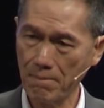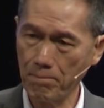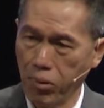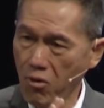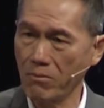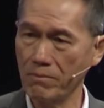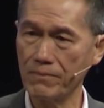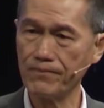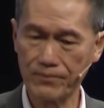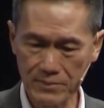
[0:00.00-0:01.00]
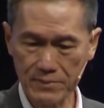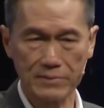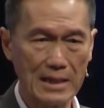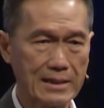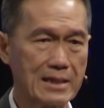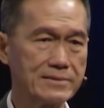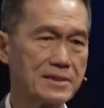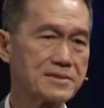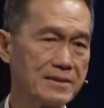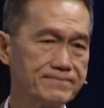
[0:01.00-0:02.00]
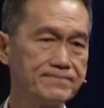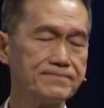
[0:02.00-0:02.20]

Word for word: Boom! They killed the son.